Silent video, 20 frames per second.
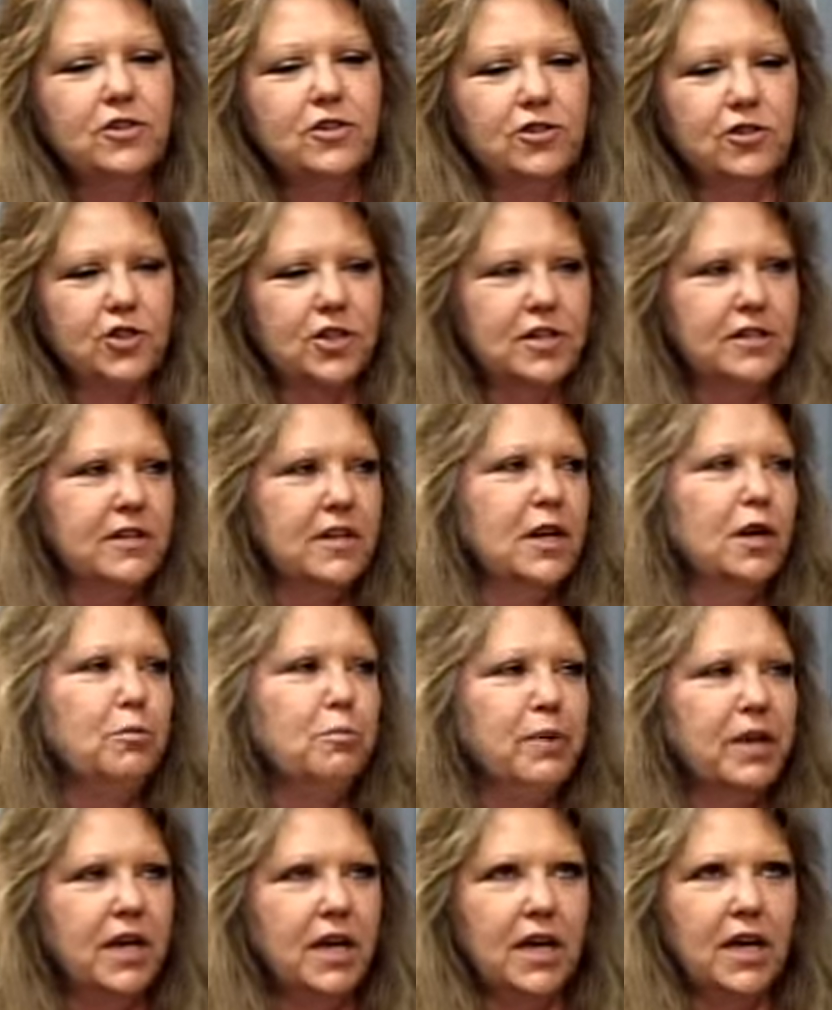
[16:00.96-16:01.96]
So she's in a
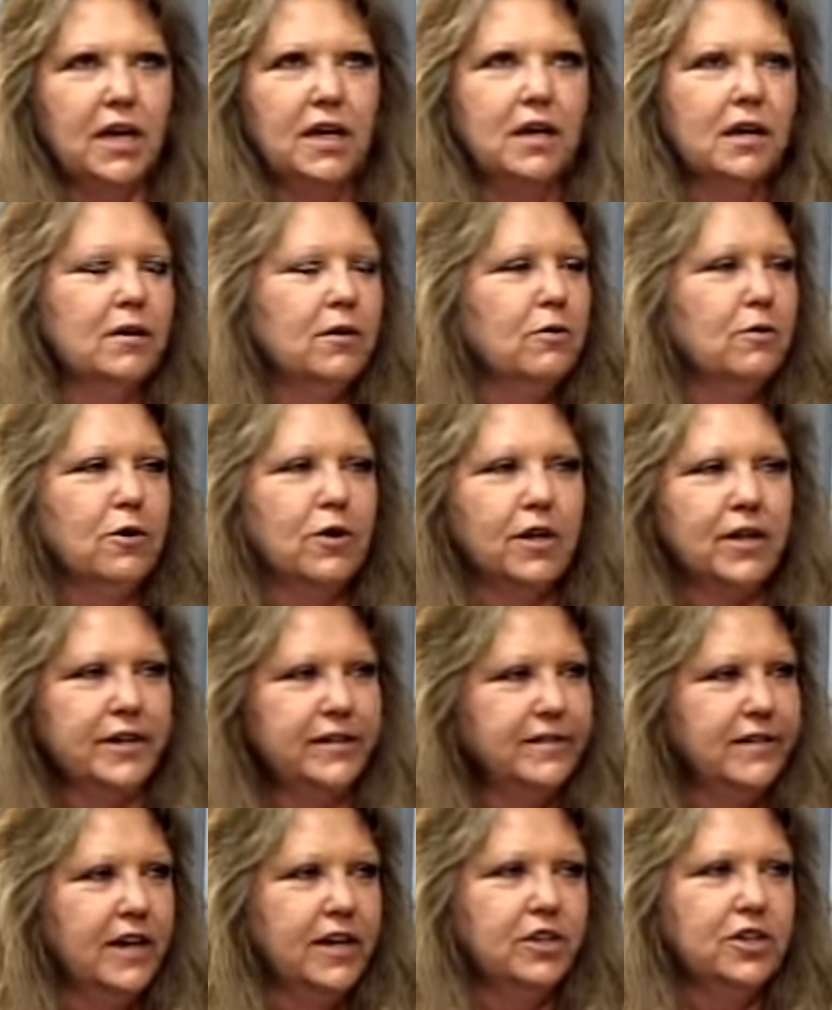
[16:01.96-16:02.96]
big
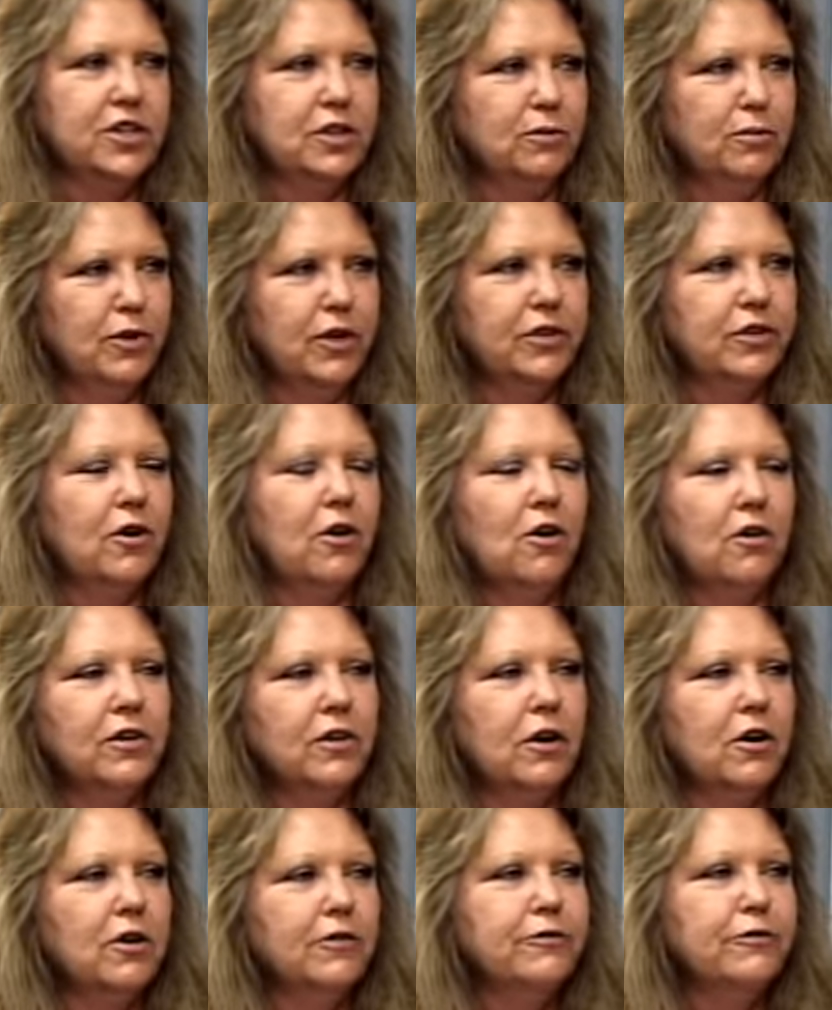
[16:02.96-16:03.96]
organization with all
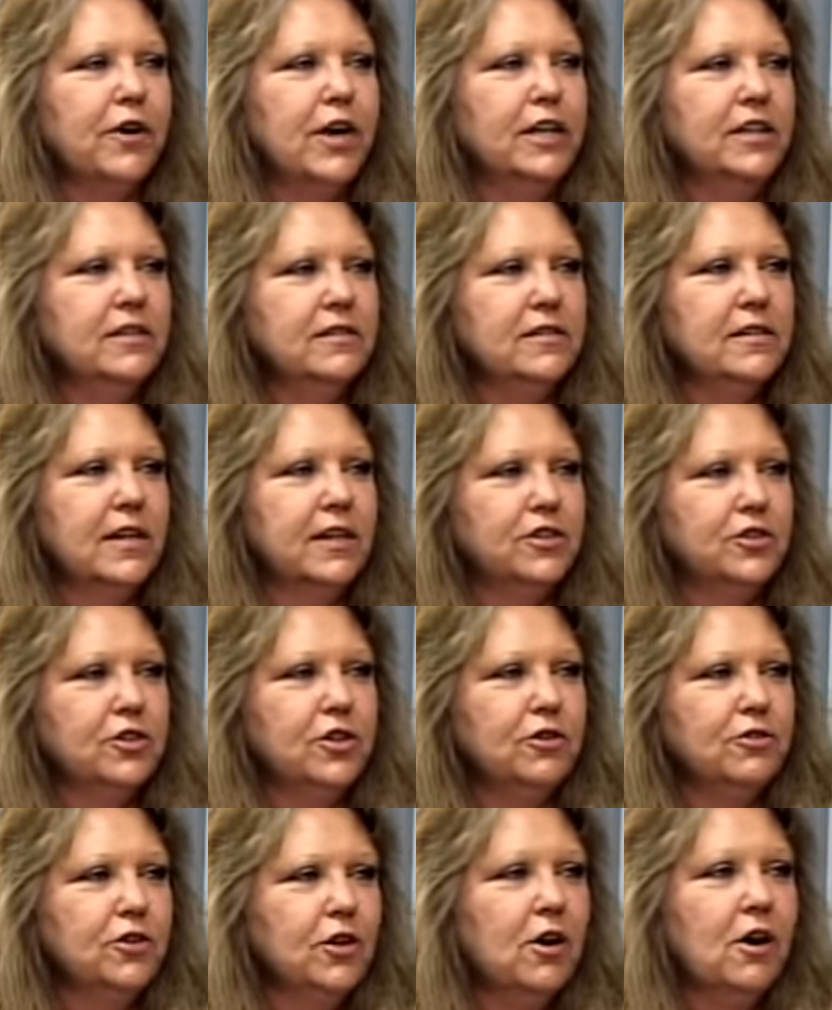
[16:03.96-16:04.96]
the, her friends that
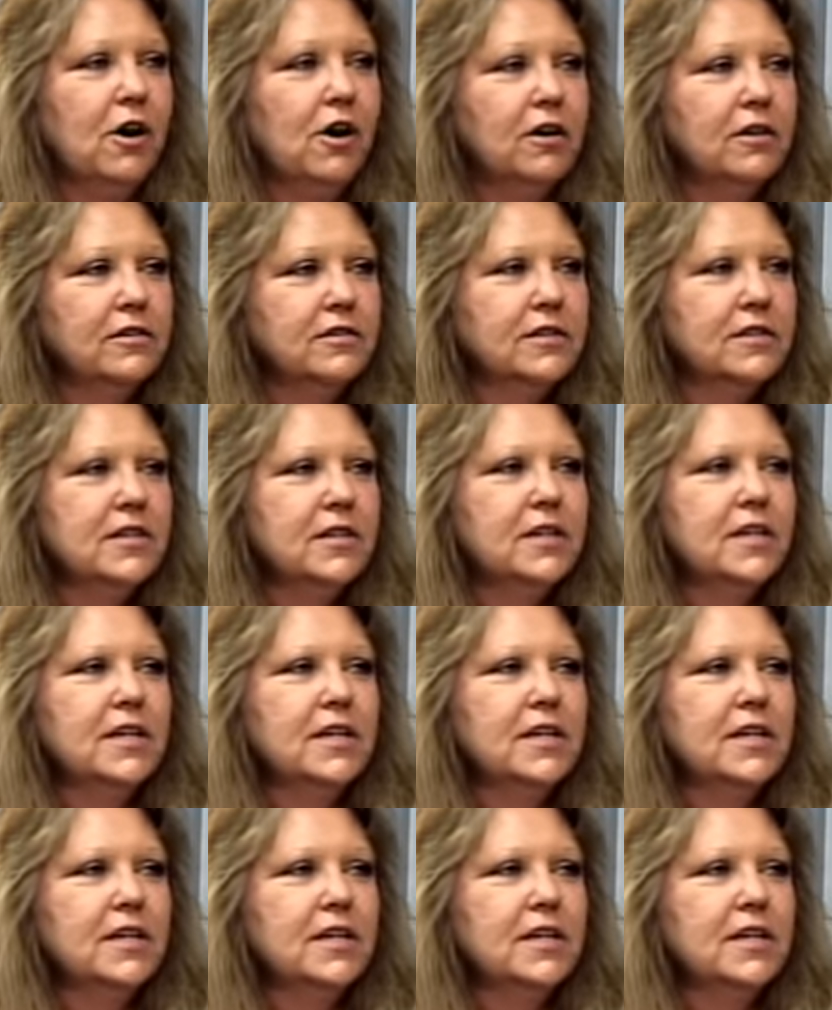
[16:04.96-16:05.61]
show dogs,